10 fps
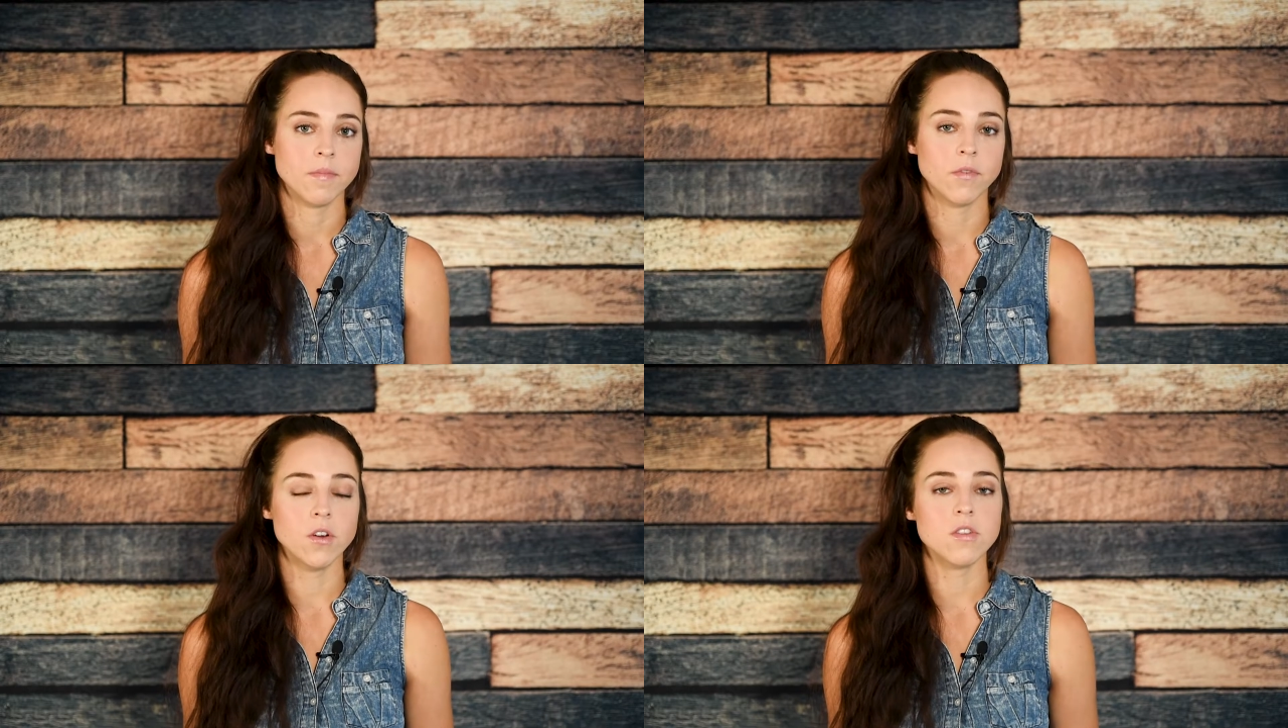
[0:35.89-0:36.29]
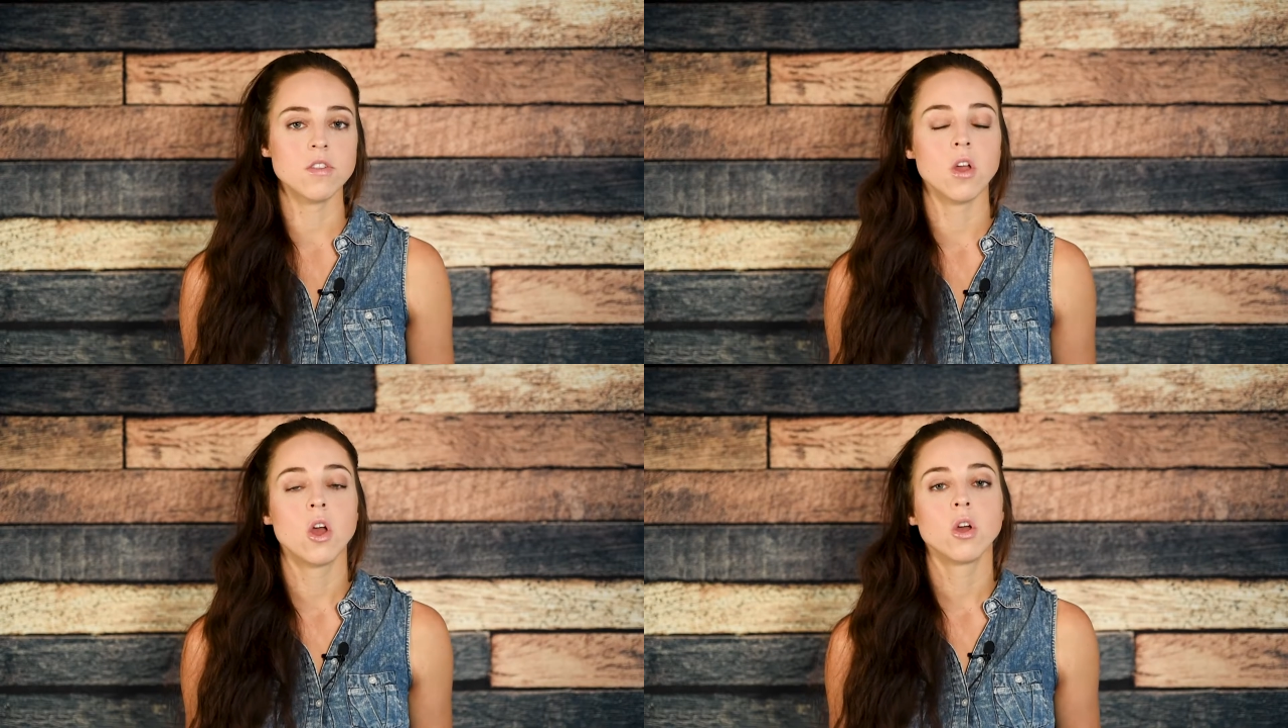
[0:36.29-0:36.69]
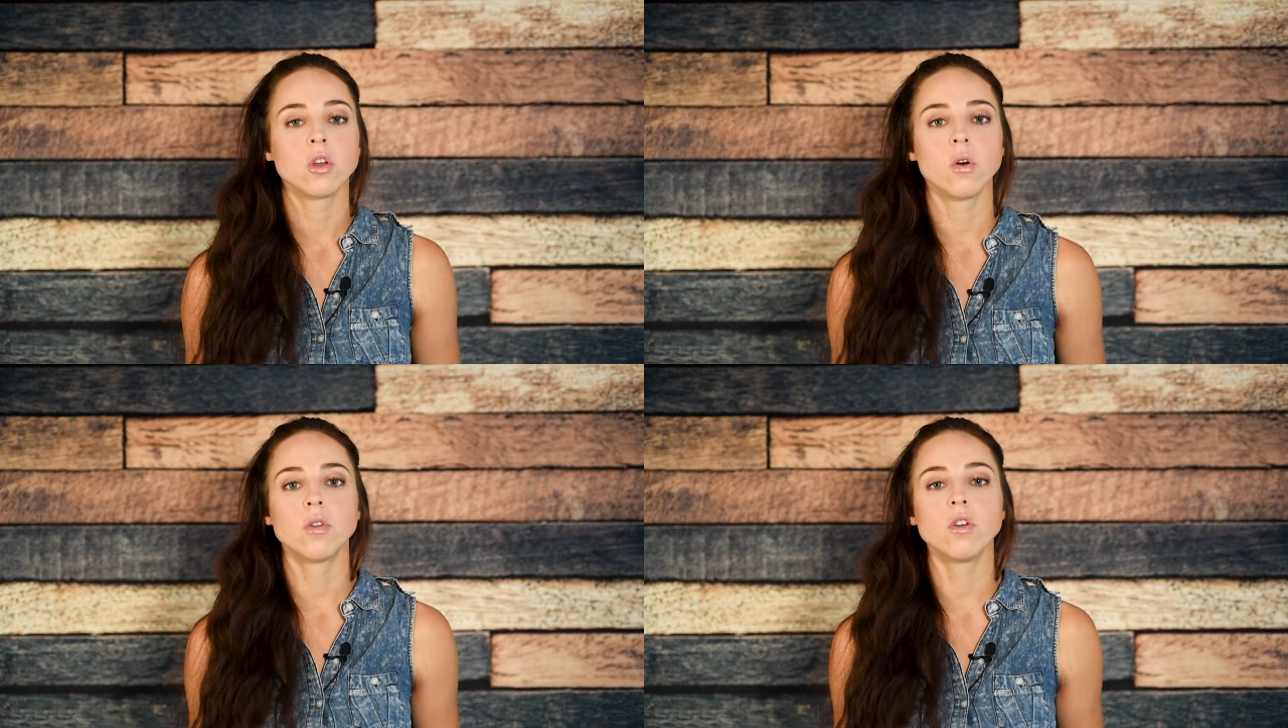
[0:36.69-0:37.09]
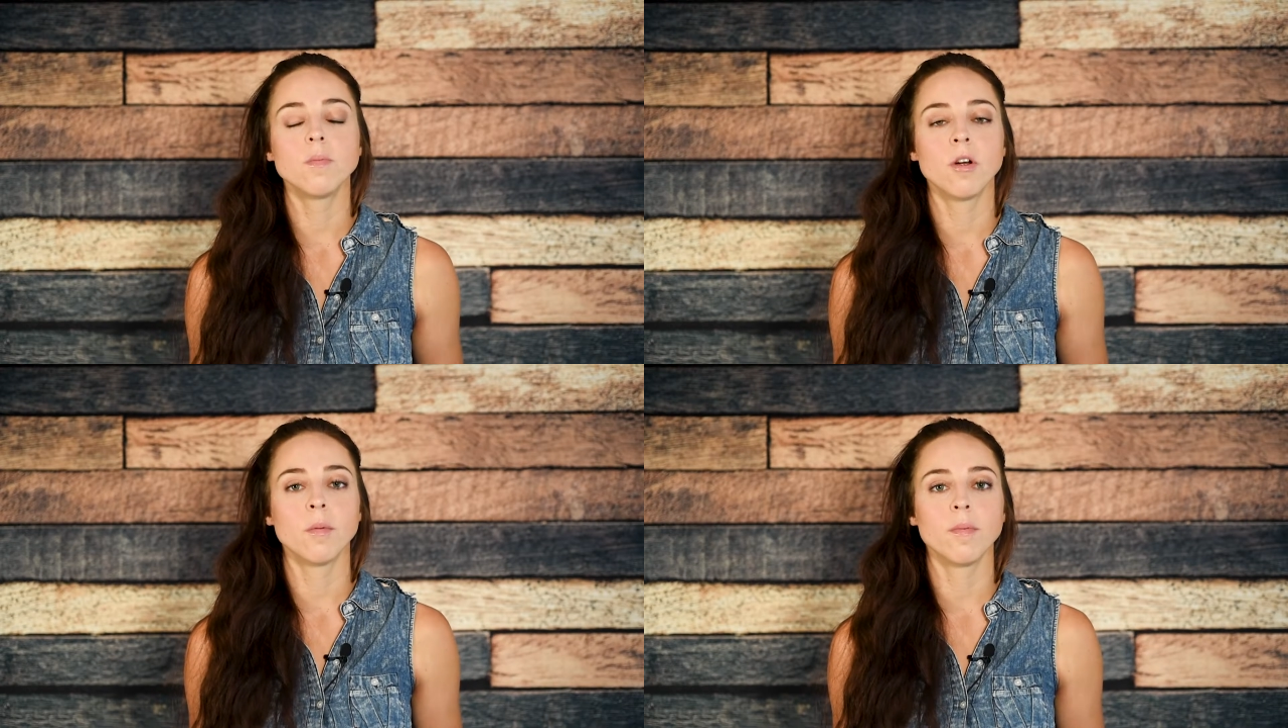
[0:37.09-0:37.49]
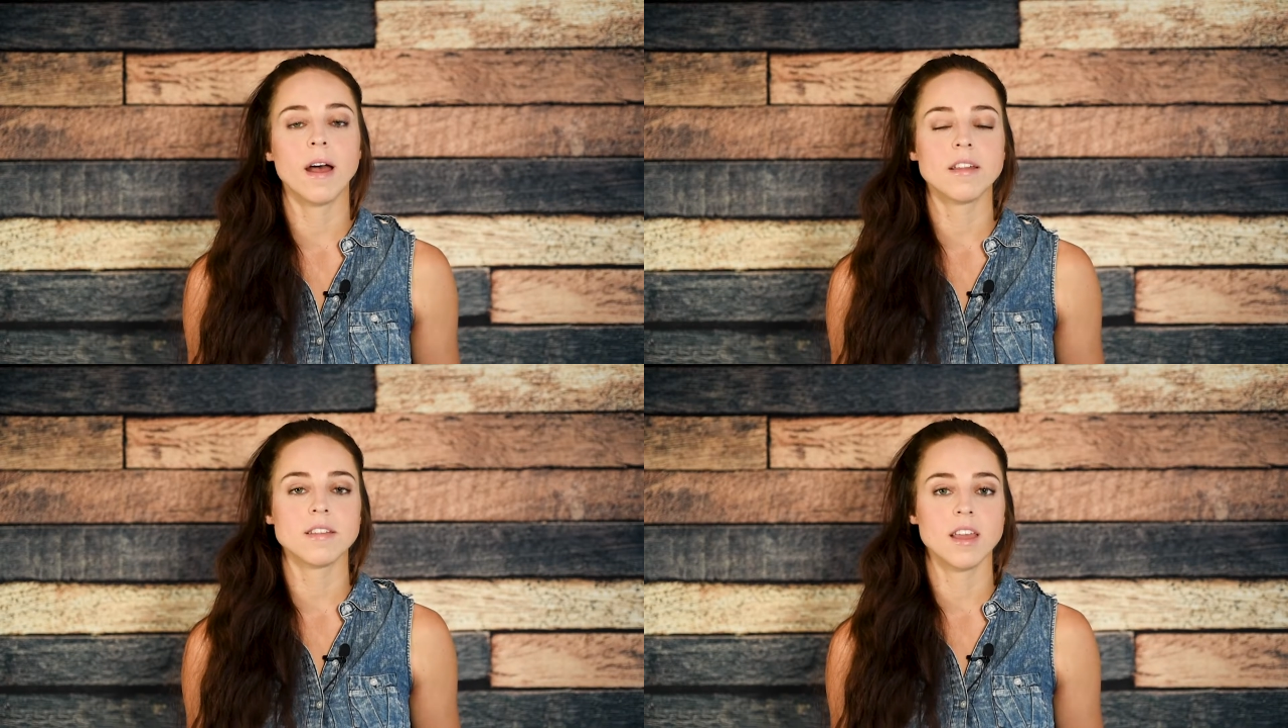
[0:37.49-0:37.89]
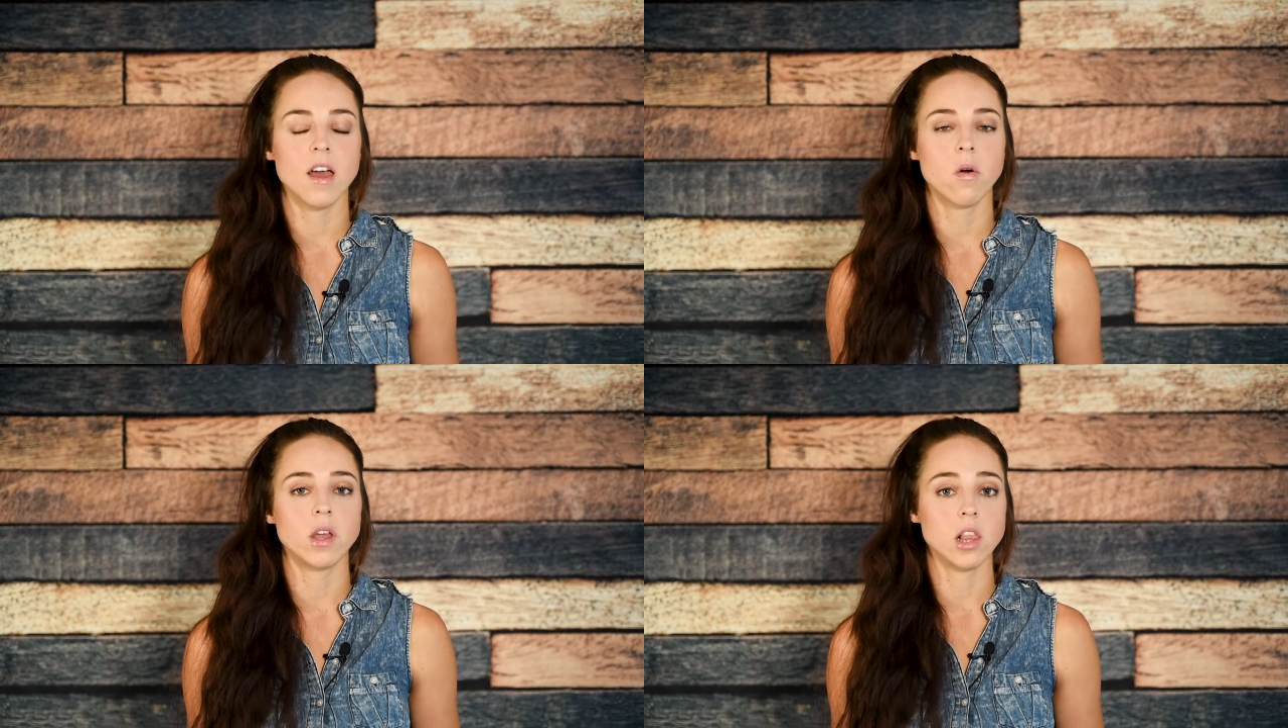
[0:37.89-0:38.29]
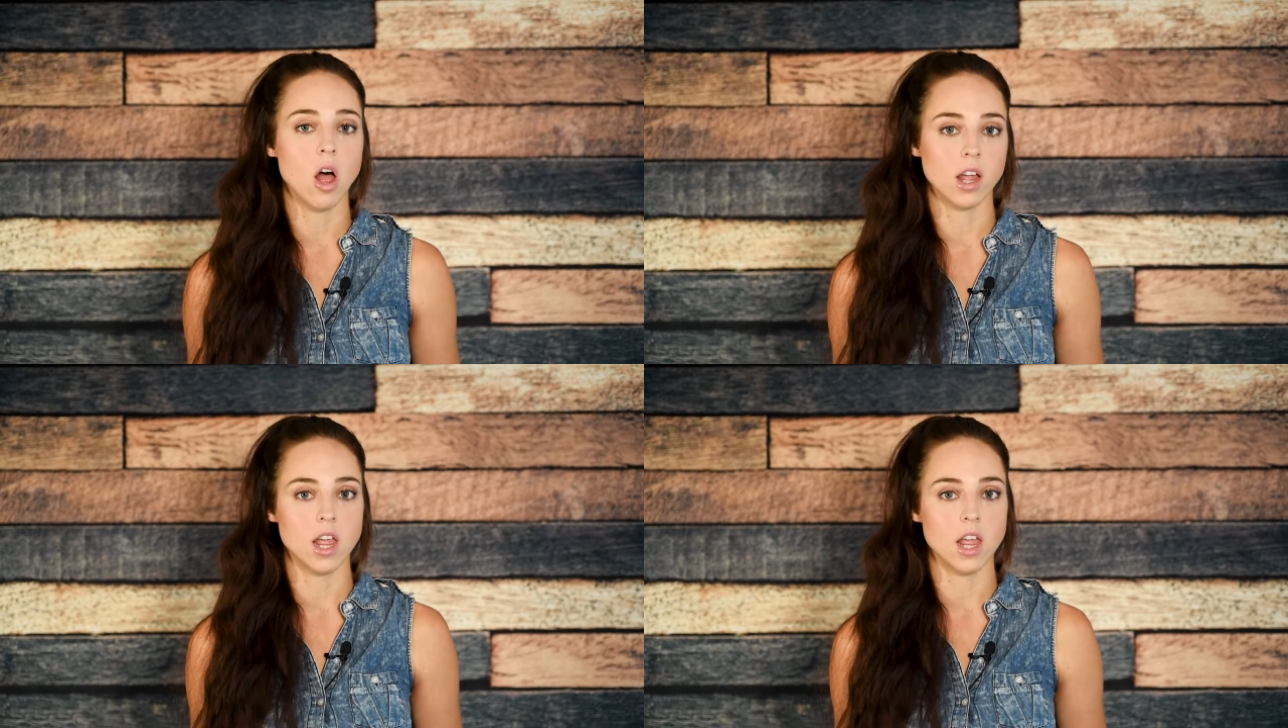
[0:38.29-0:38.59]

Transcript: First, go to your Purple Pass account and log